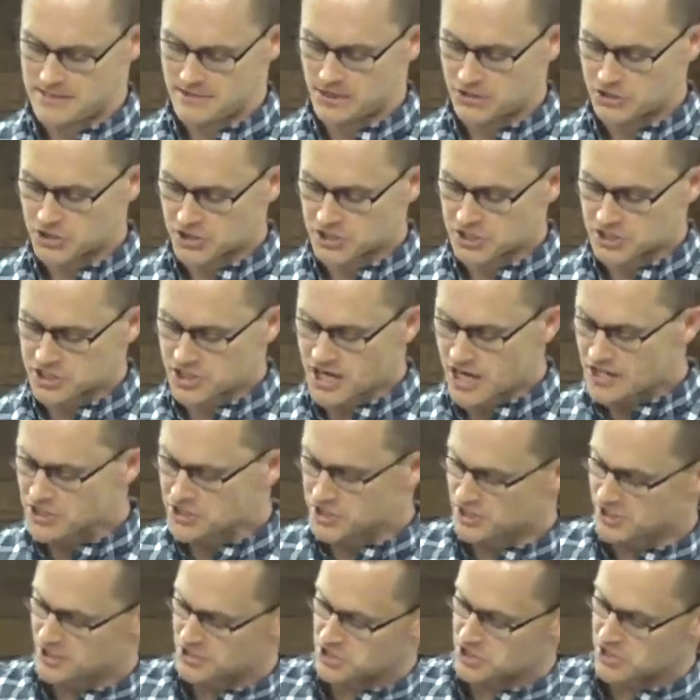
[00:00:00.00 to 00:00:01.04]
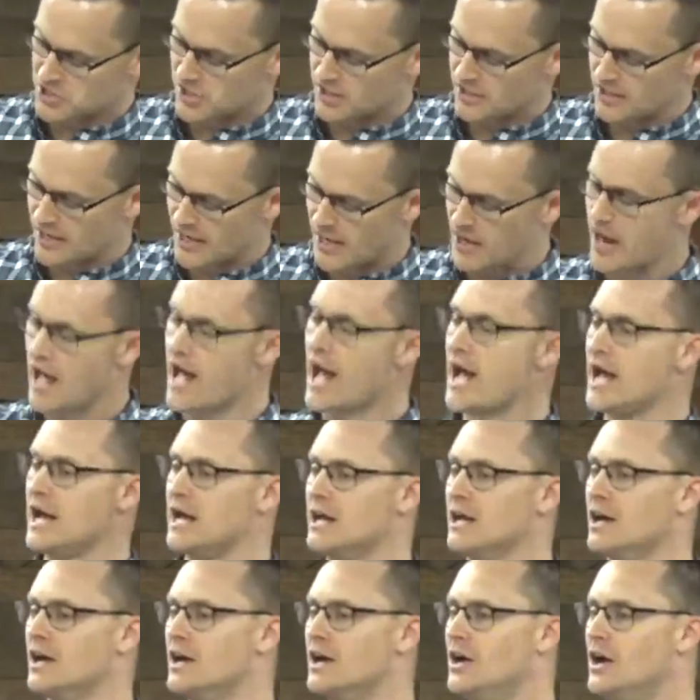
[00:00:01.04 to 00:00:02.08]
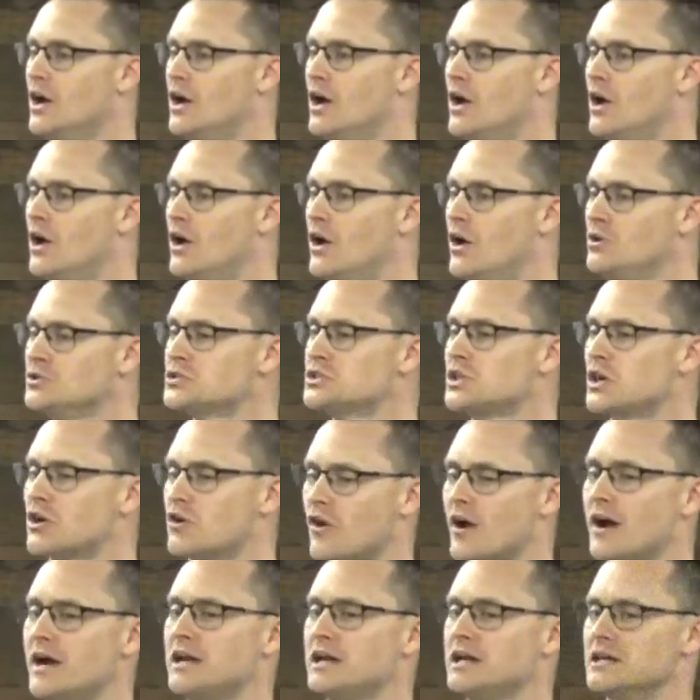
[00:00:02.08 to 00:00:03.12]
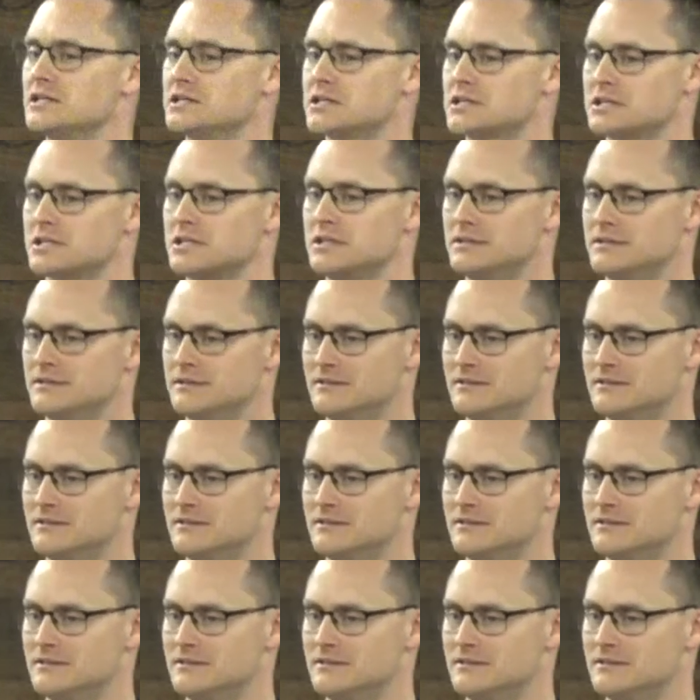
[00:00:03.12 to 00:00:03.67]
There's a discussion that started out, hey, who's the greatest?